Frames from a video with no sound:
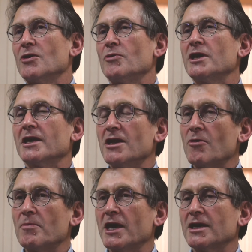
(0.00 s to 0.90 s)
we can
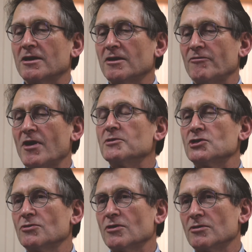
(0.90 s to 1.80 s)
now make
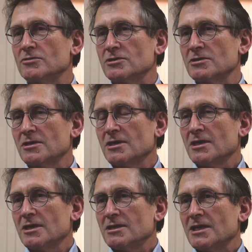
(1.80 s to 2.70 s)
pharmaceuticals
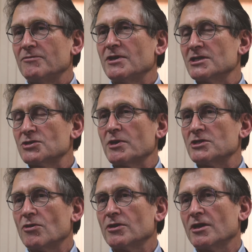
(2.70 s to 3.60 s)
that we can
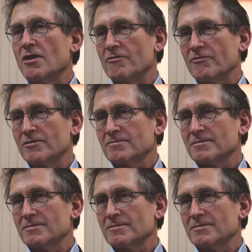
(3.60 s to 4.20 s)
switch on and off.